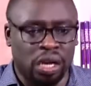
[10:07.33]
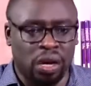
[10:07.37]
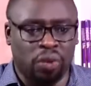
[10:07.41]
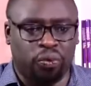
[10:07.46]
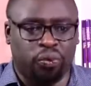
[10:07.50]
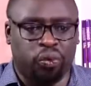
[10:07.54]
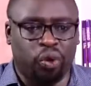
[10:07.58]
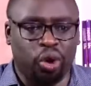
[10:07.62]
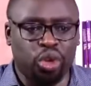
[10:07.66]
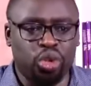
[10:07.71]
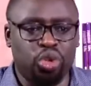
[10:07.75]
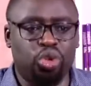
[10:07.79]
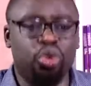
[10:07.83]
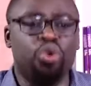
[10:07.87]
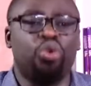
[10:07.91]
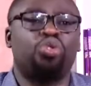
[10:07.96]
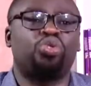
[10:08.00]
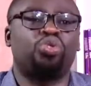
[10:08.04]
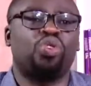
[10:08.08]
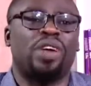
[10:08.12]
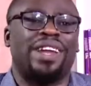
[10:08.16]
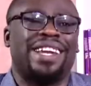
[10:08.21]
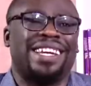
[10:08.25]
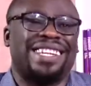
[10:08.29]
for you
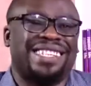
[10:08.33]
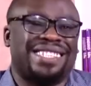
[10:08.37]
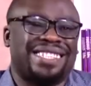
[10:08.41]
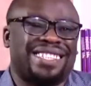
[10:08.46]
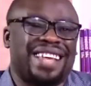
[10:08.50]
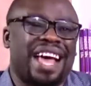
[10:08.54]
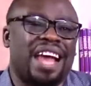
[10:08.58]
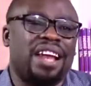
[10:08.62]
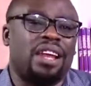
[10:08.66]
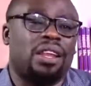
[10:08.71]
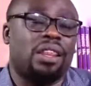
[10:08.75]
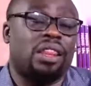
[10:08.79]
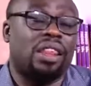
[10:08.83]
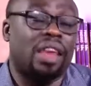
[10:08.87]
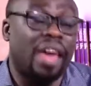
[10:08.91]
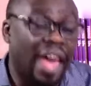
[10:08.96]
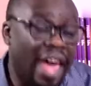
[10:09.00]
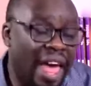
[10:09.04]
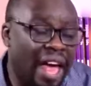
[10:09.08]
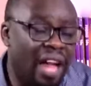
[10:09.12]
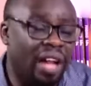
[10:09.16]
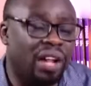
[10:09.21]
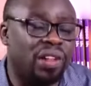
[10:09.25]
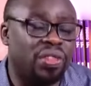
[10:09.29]
to understand the
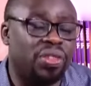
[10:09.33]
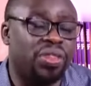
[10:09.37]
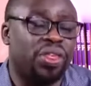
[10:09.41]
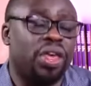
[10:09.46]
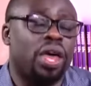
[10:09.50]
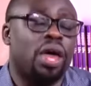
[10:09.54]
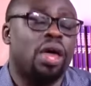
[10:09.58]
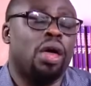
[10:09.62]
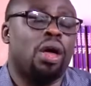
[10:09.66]
health